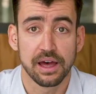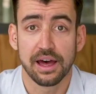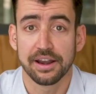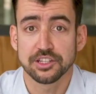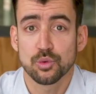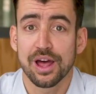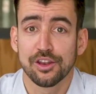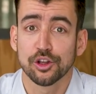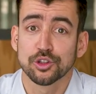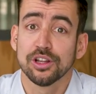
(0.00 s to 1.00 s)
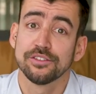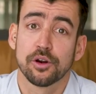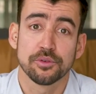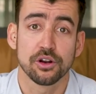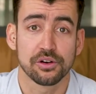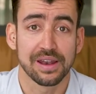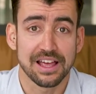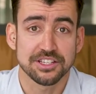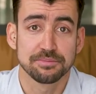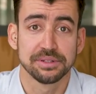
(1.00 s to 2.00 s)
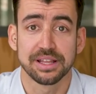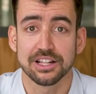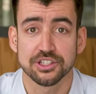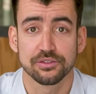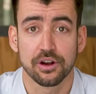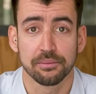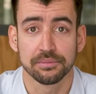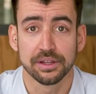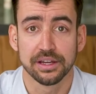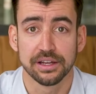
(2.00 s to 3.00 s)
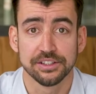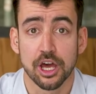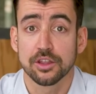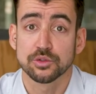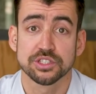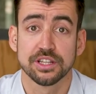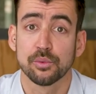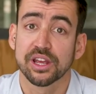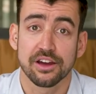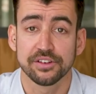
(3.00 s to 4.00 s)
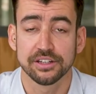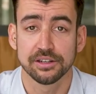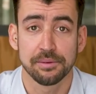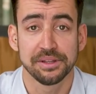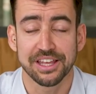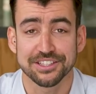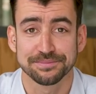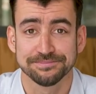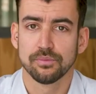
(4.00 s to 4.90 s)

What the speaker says: and as well, not only from your class, but also from the others that we have in BTS.